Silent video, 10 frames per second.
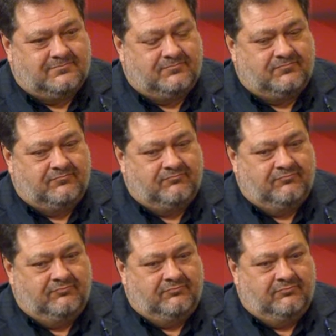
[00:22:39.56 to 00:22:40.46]

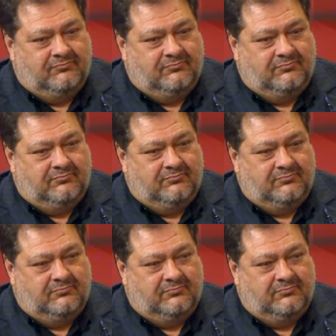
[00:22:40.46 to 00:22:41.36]

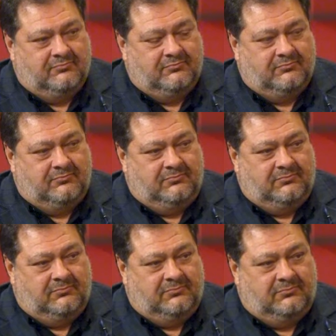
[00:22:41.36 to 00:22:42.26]

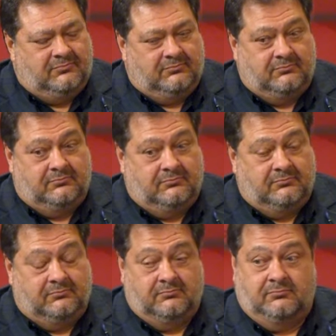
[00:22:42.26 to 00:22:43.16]

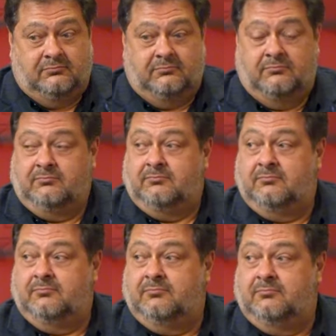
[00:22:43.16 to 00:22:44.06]

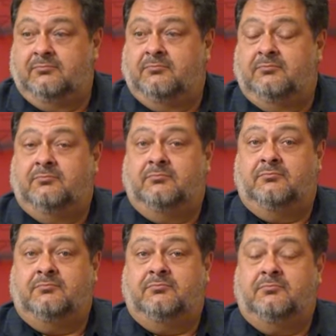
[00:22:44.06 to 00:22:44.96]

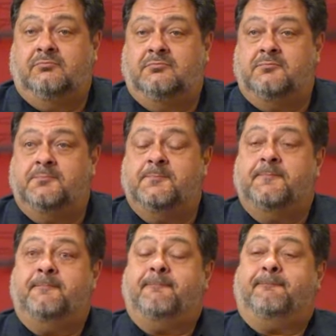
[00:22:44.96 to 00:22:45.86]

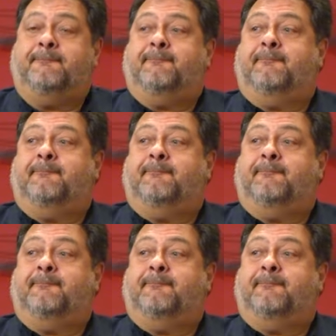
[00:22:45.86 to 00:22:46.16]
(not speaking)